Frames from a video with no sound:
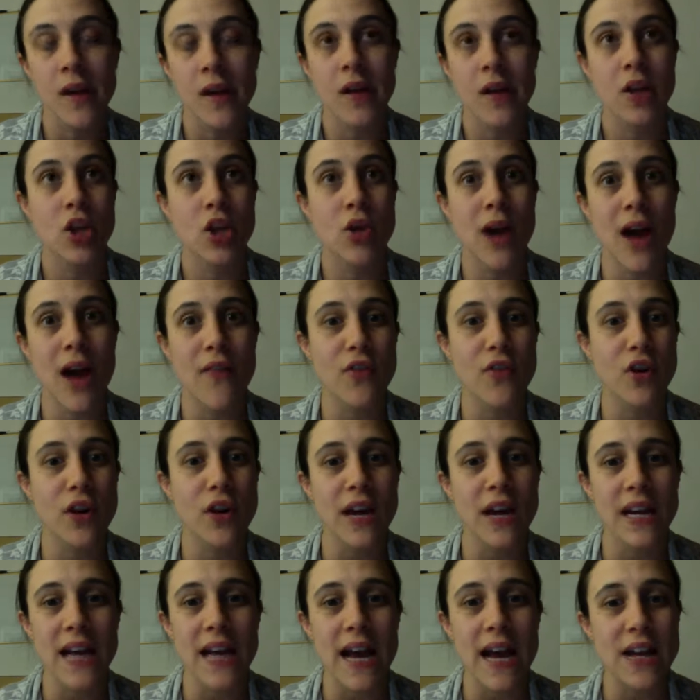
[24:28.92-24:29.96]
you have a
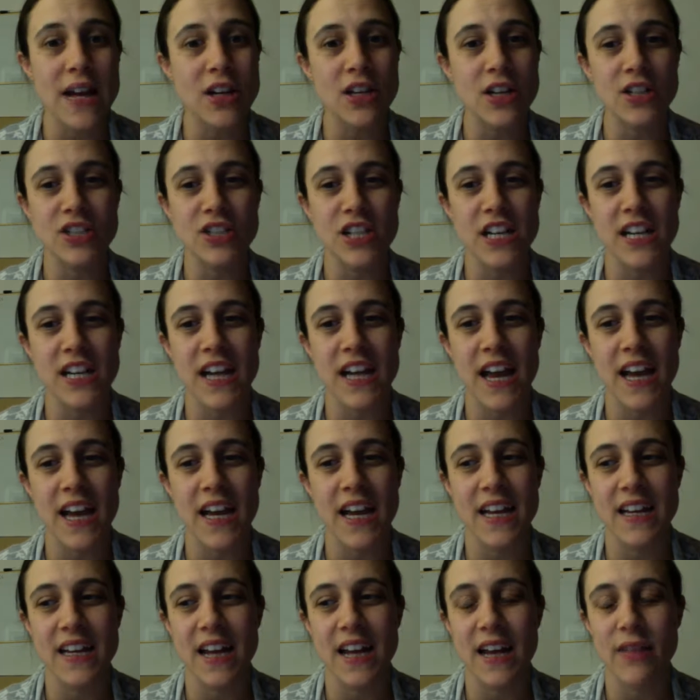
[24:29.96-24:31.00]
great energy
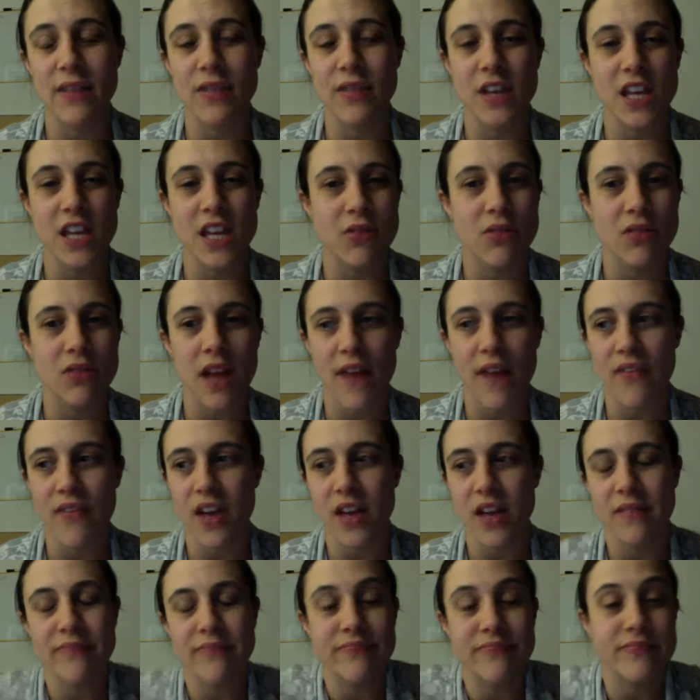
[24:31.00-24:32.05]
and I think you'd love
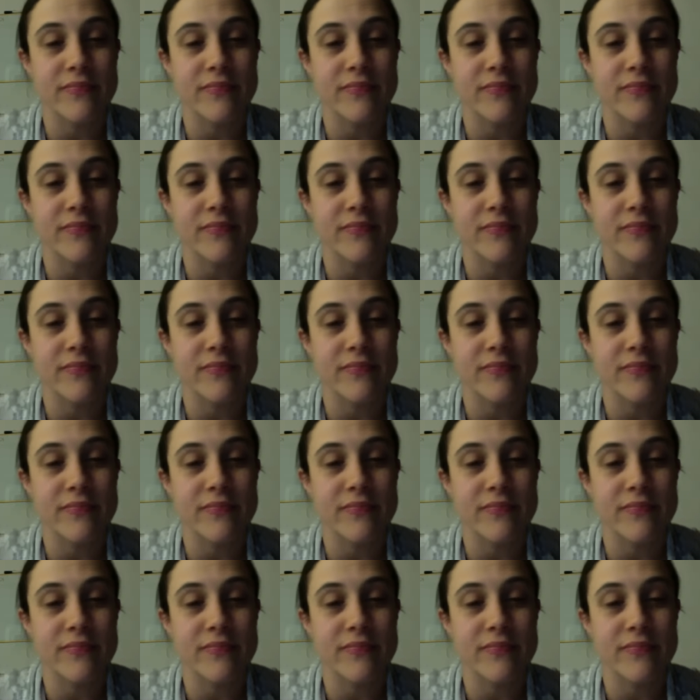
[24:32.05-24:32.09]
it.